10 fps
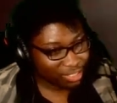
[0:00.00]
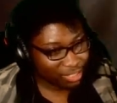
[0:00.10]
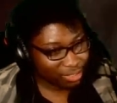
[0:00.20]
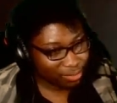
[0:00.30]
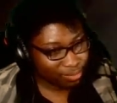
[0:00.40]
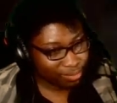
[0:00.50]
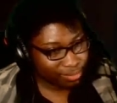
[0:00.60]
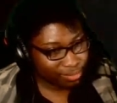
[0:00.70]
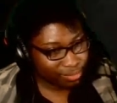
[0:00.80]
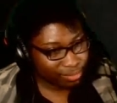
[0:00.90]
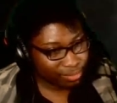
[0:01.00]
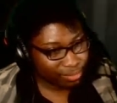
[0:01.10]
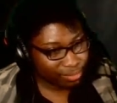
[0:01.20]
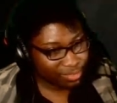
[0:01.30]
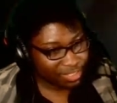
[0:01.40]

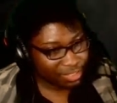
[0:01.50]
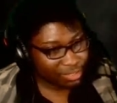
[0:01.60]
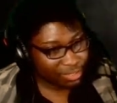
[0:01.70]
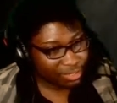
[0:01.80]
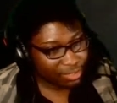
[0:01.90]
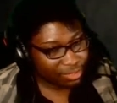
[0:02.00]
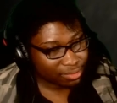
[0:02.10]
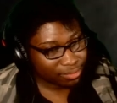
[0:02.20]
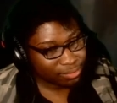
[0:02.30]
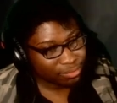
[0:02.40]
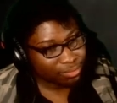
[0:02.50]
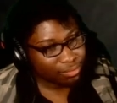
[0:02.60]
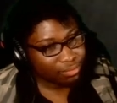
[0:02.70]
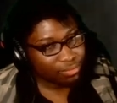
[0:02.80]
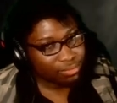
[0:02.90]

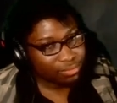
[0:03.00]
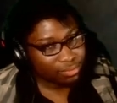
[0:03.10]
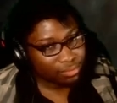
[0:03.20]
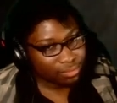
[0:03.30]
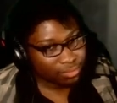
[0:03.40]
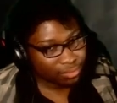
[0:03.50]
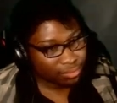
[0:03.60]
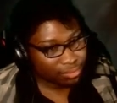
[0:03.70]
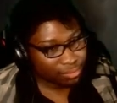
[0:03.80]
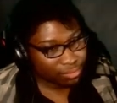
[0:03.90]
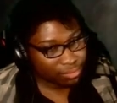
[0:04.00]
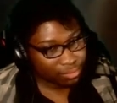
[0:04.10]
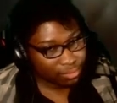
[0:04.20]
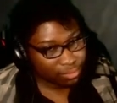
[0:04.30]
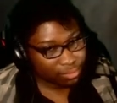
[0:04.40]

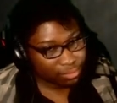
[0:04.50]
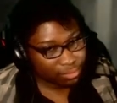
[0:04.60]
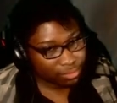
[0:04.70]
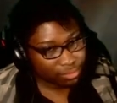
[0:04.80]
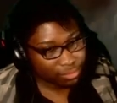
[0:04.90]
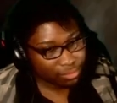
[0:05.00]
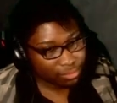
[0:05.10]
(silence)